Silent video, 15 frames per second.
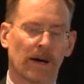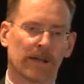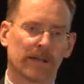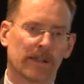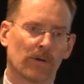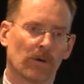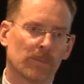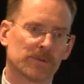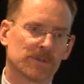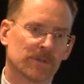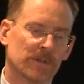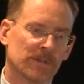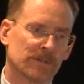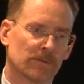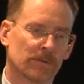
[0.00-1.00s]
Another
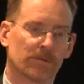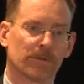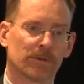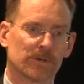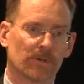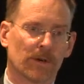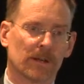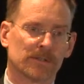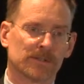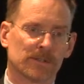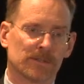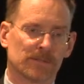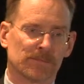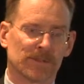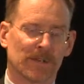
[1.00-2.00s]
option is a refrigerated
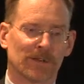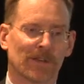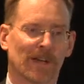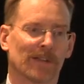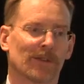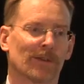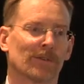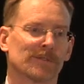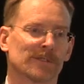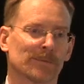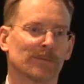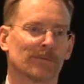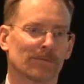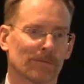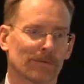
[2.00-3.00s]
system, so you take the
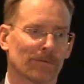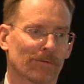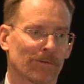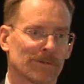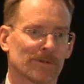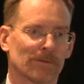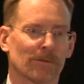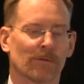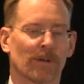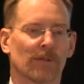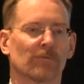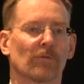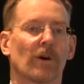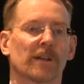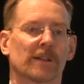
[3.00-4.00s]
concept of a refrigerant
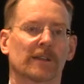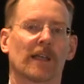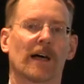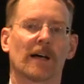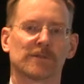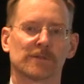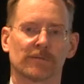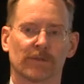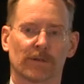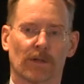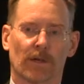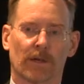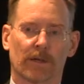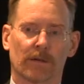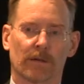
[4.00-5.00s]
and write it large, if you
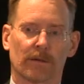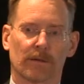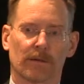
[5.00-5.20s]
like,